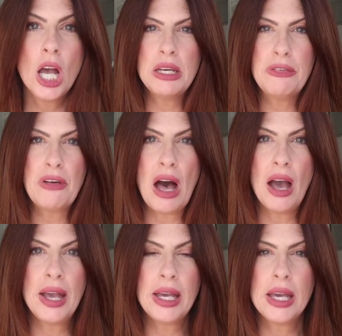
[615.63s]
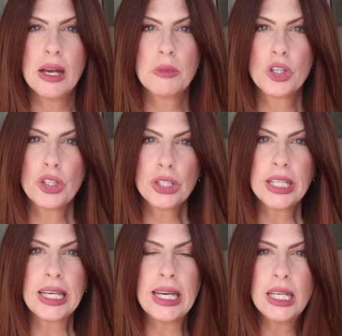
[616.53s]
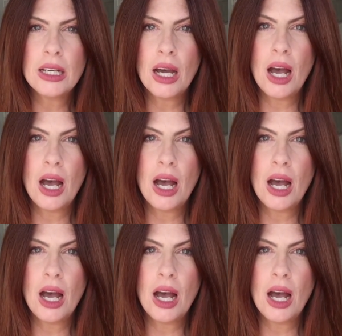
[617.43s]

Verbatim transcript: If I am curling it,